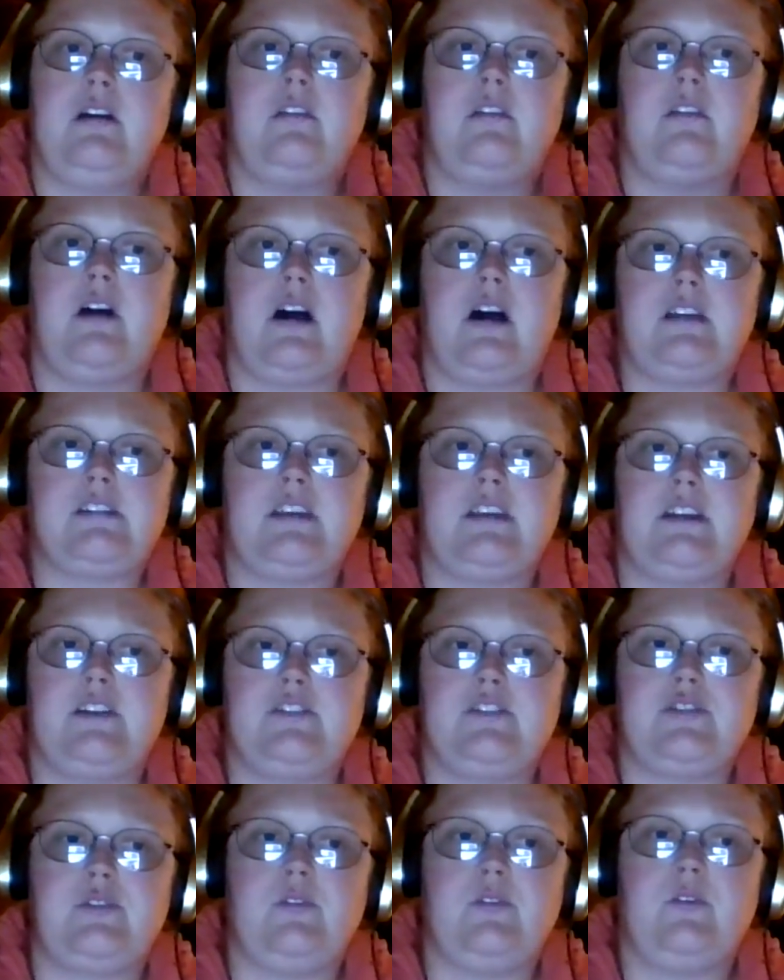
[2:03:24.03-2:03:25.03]
lost
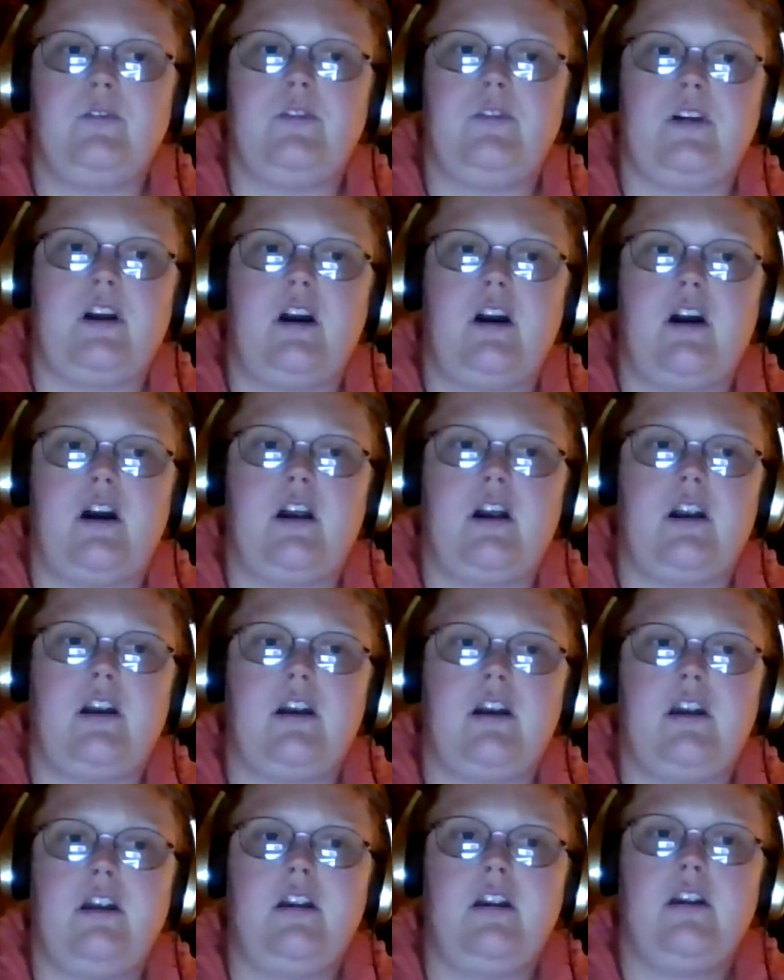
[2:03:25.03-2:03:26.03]
control of a
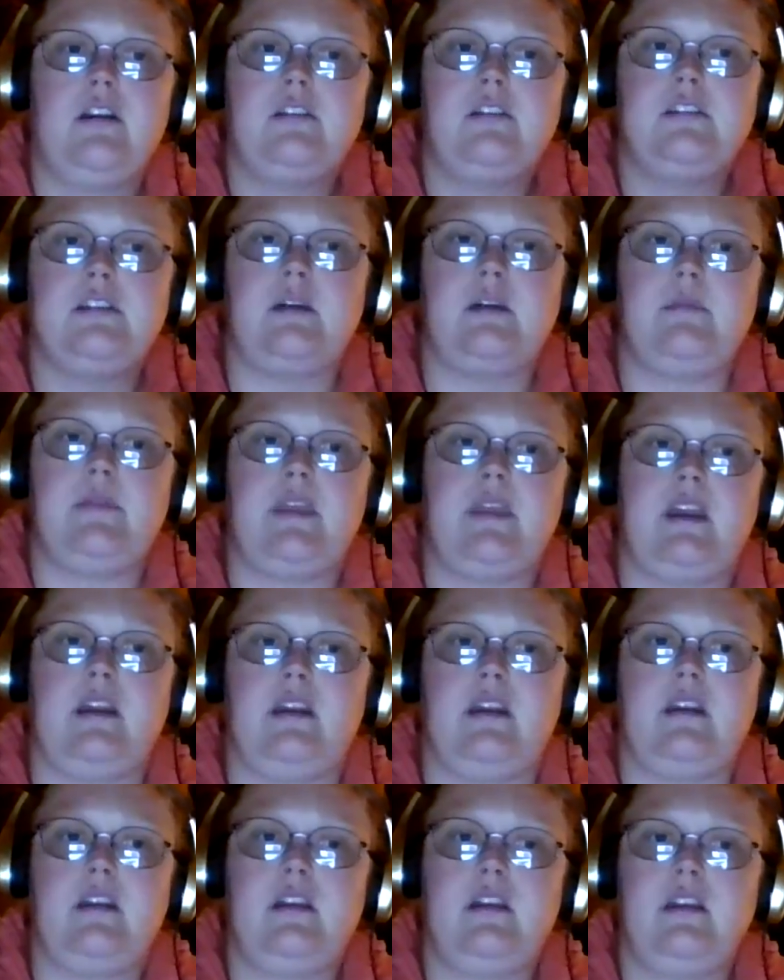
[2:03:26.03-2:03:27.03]
car, something.